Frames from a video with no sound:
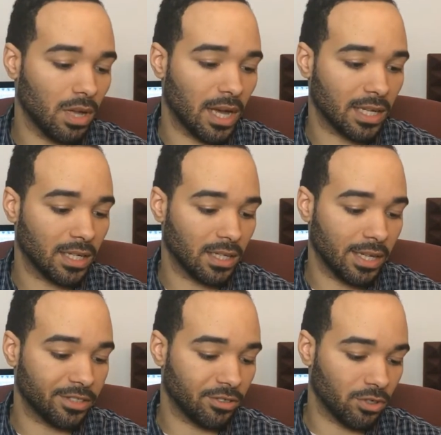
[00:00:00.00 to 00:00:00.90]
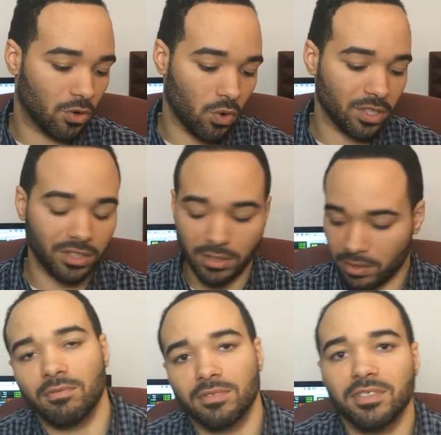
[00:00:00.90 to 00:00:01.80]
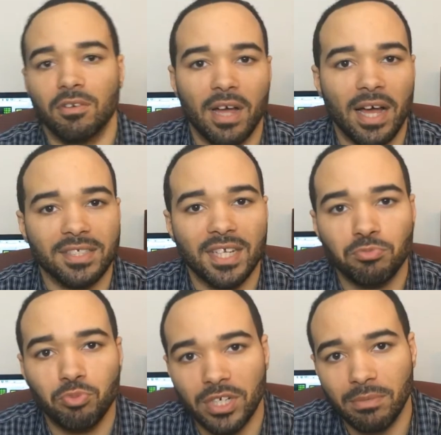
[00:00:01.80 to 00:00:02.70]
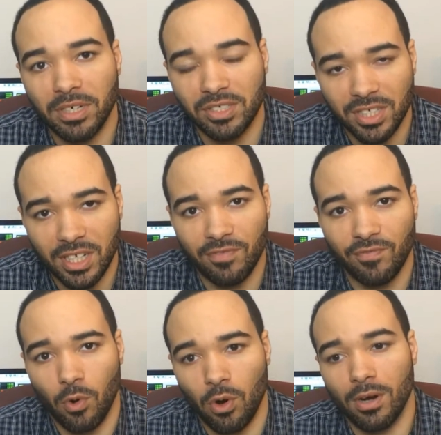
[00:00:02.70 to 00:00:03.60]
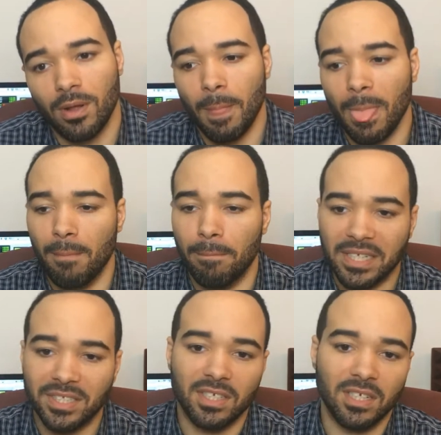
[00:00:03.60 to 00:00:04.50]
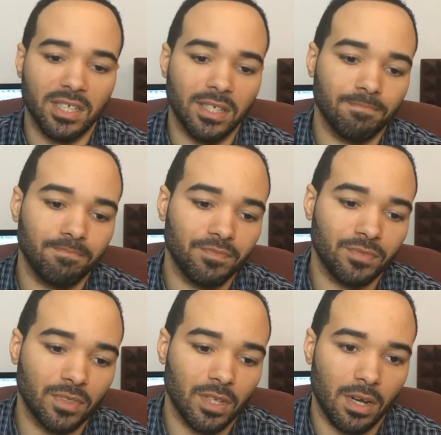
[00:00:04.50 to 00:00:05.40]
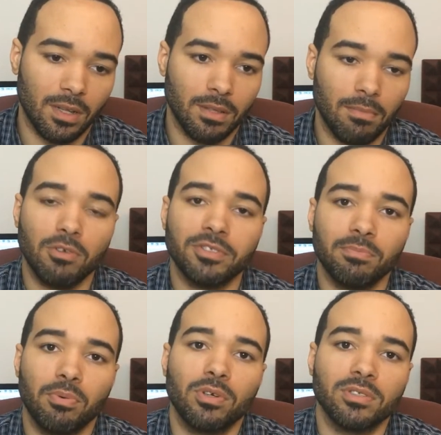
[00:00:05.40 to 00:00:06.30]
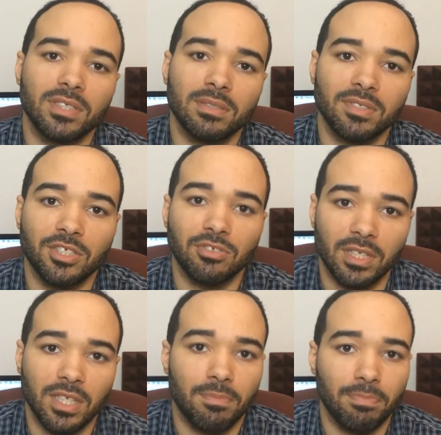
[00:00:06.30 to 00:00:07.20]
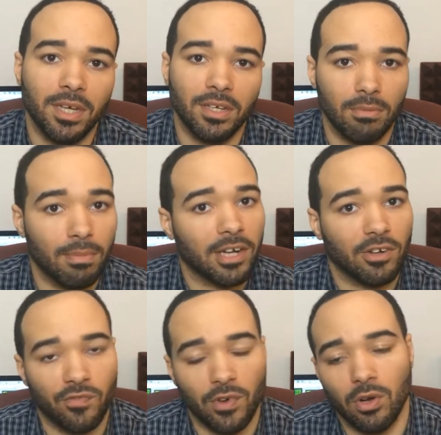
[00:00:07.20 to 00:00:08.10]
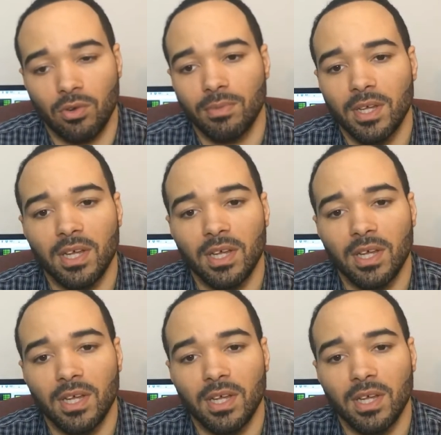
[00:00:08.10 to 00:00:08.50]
I can answer your questions. So guys, that's pretty much it for basically the most important tips that you need to pick your microphone.